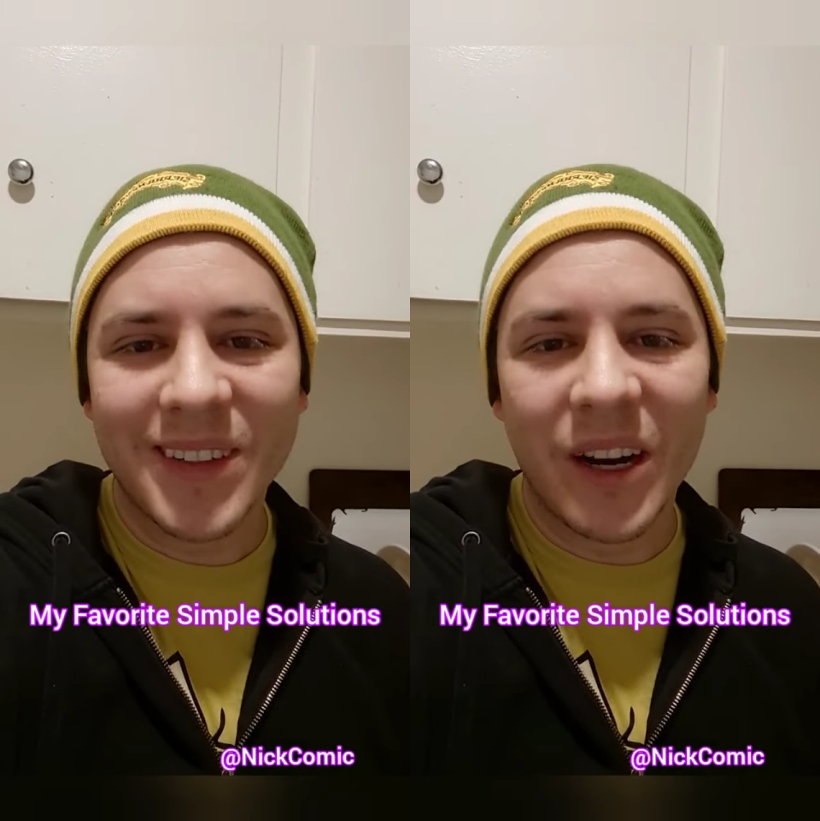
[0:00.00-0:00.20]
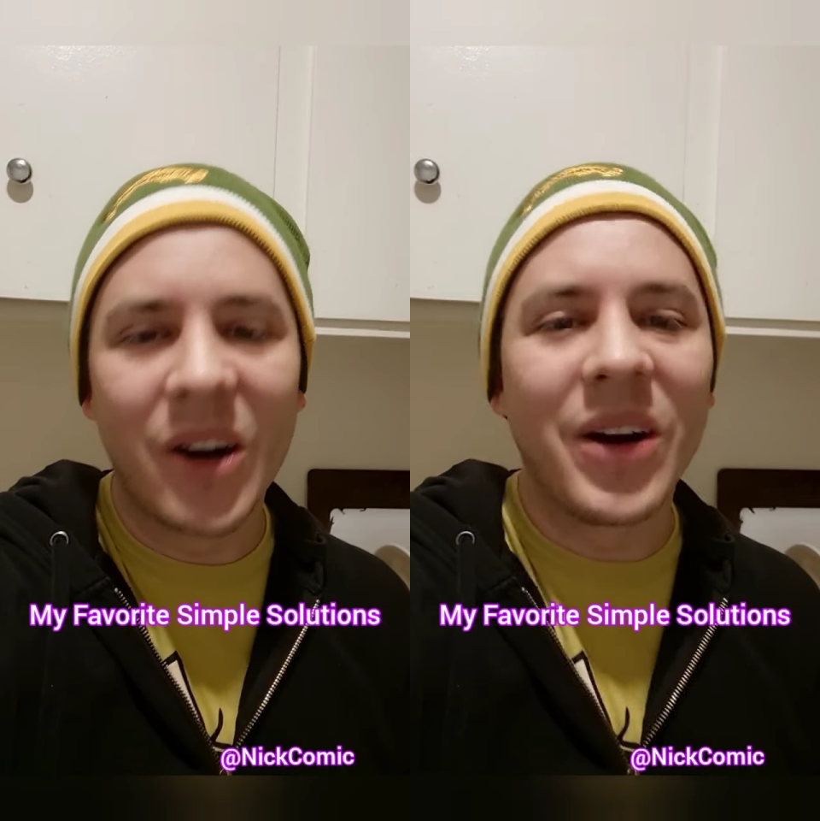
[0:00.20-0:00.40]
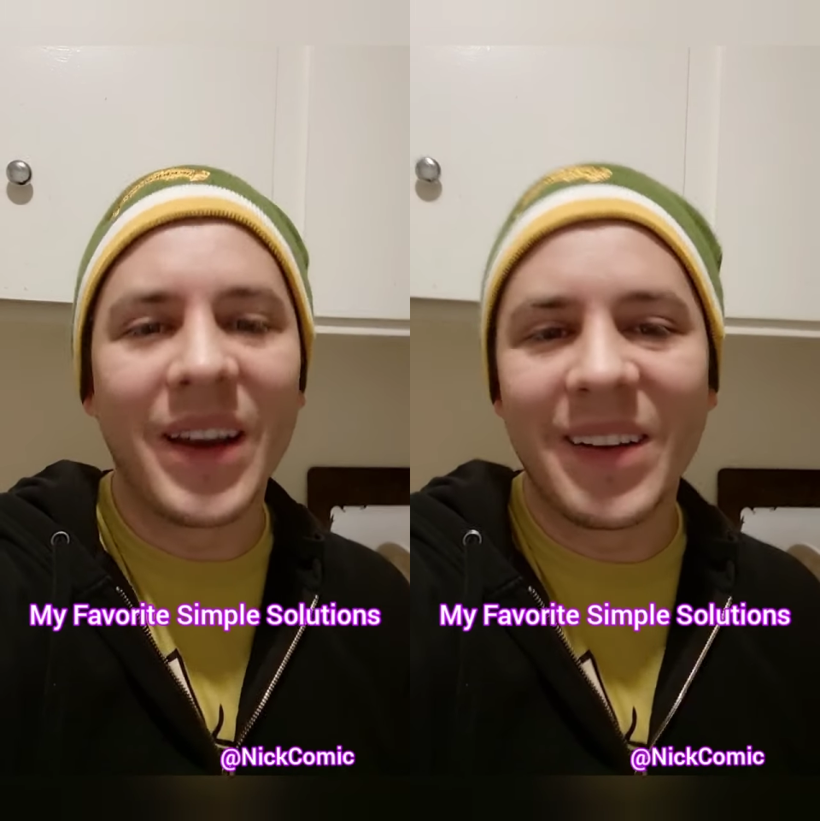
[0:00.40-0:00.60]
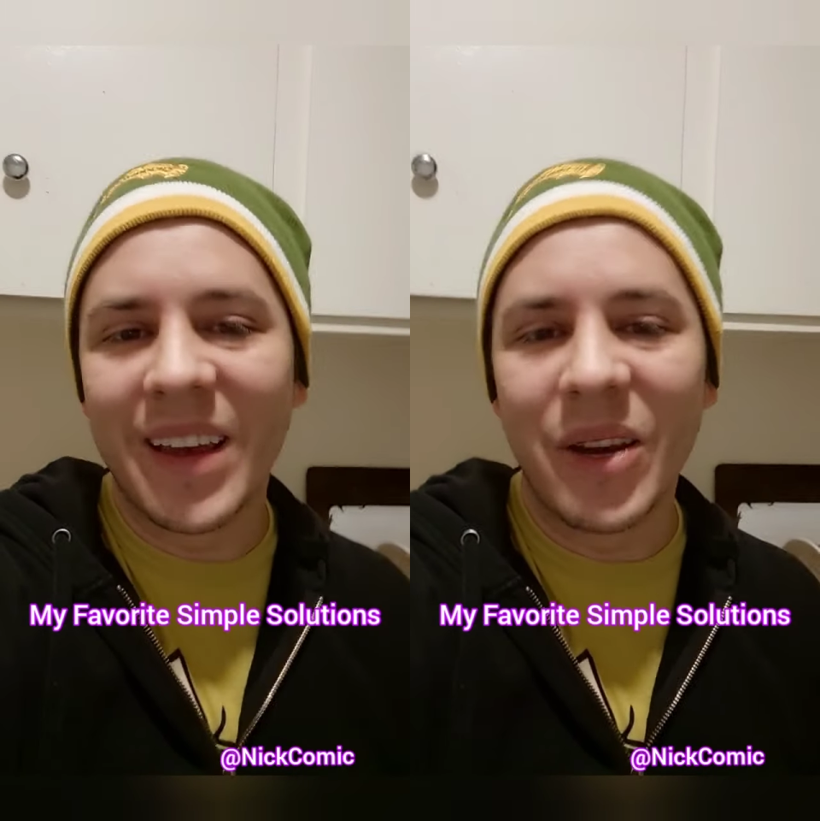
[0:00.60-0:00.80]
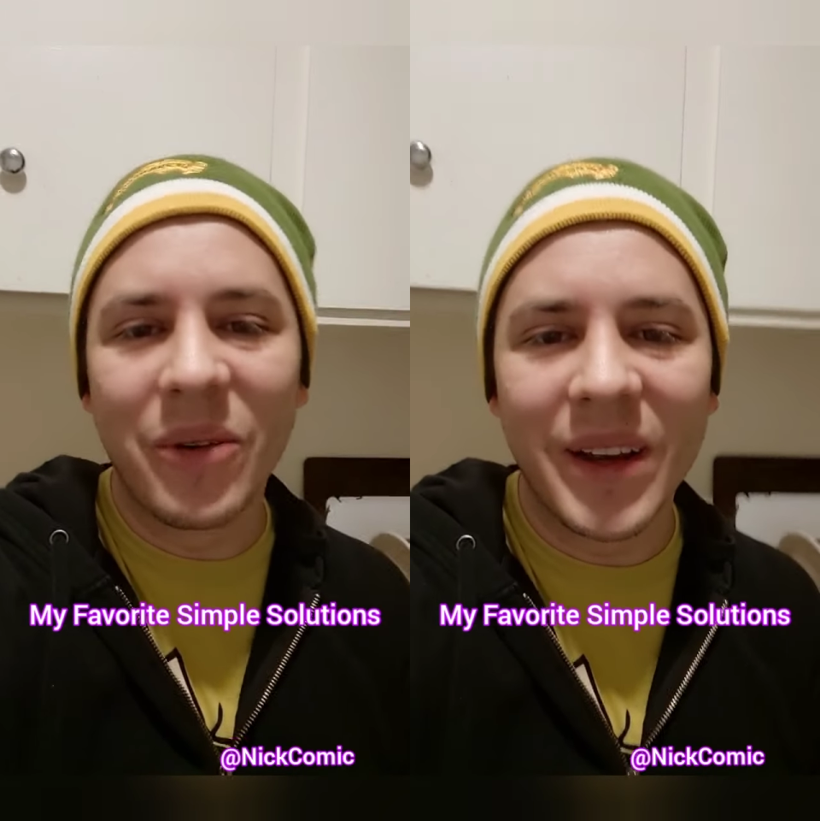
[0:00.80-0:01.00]
All right.
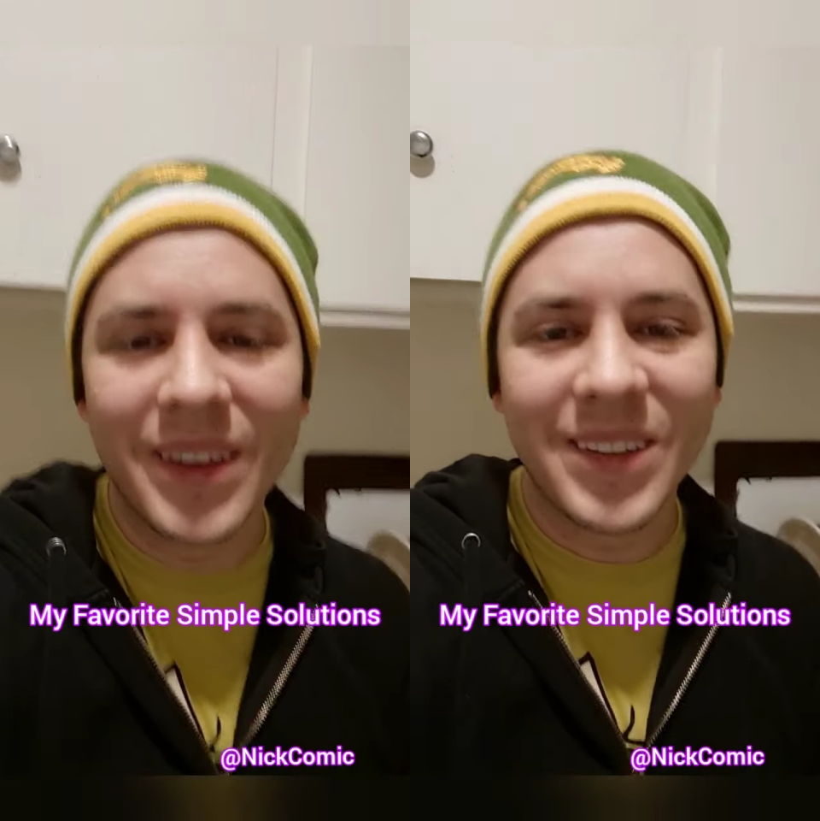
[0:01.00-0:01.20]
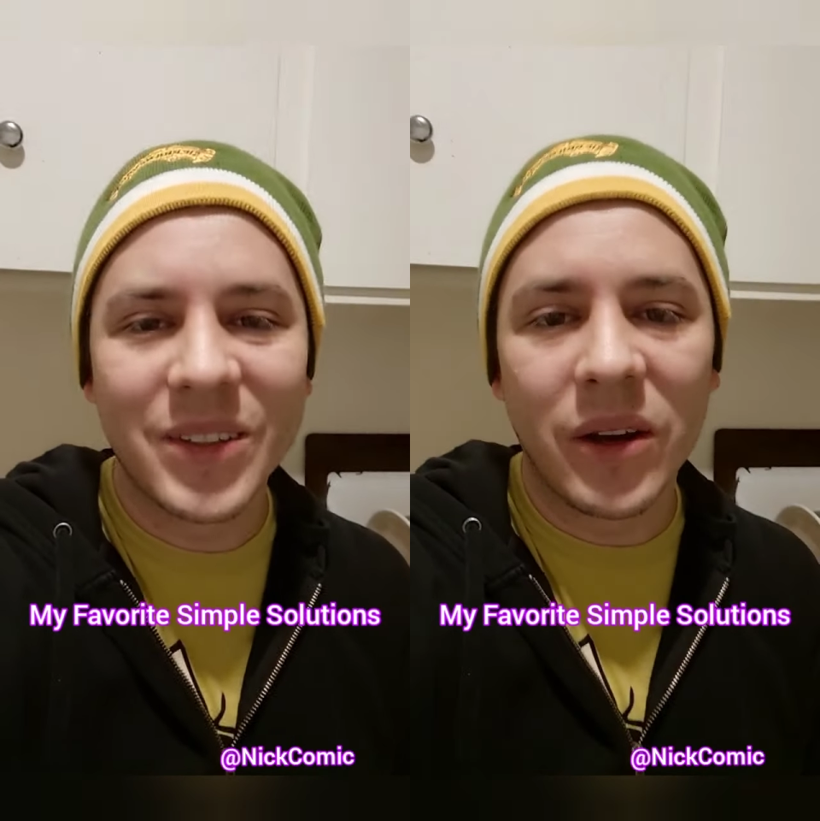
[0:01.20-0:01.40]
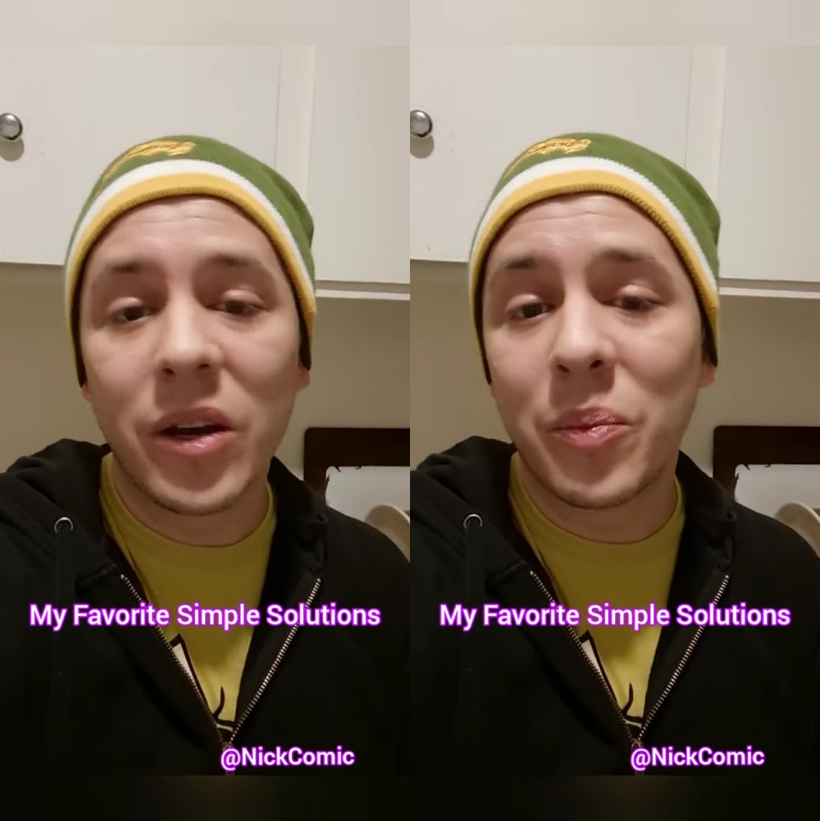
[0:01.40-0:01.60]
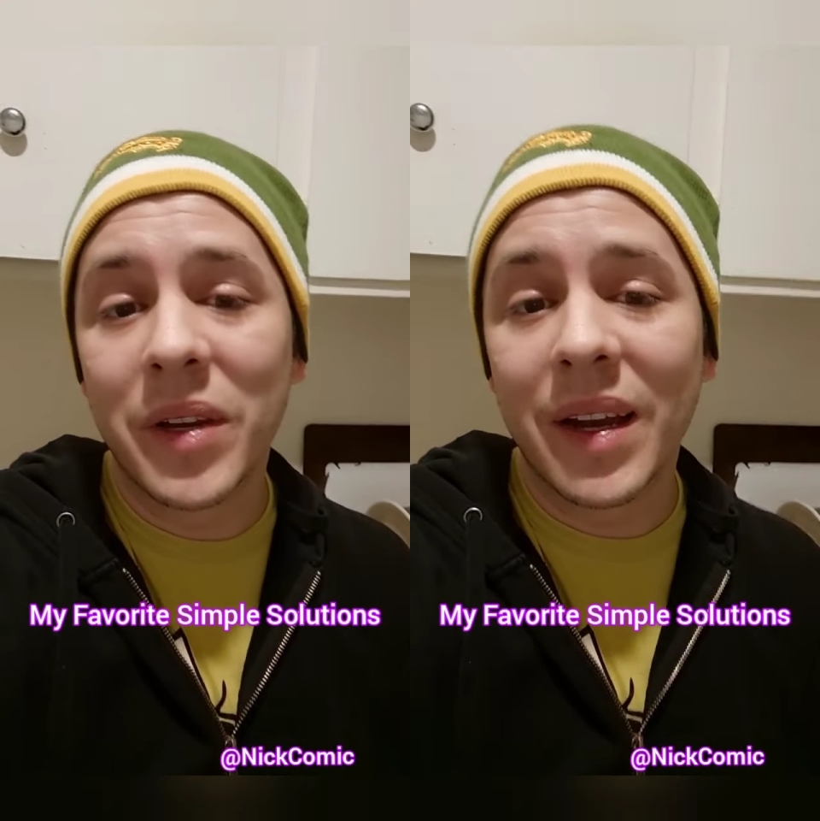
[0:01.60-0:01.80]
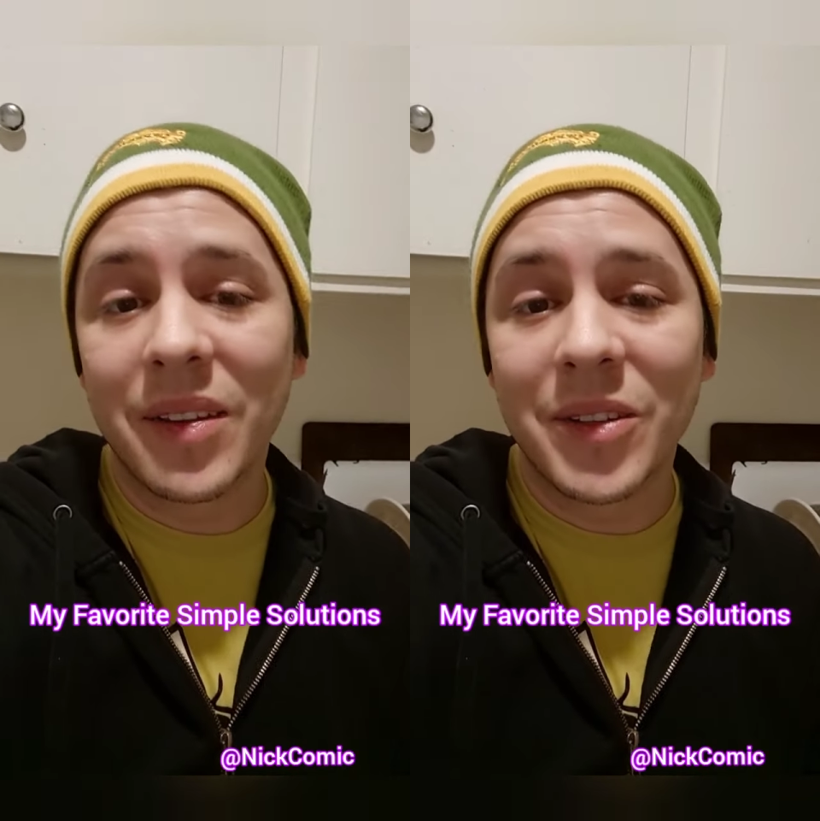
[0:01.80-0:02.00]
Anyway, so I hope you guys